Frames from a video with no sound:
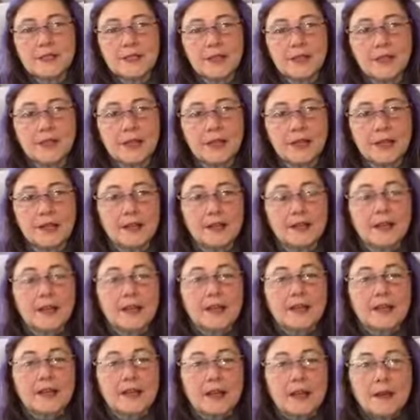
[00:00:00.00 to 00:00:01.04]
to hook it
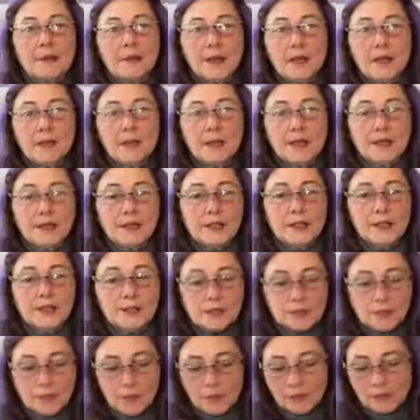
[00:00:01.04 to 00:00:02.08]
can be really
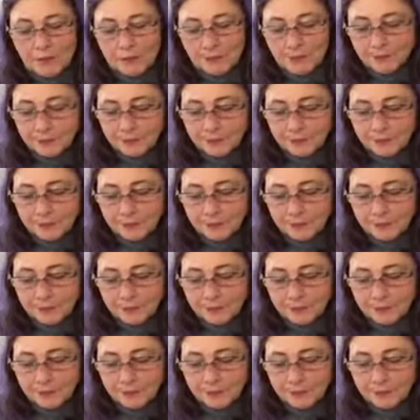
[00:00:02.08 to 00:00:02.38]
useful.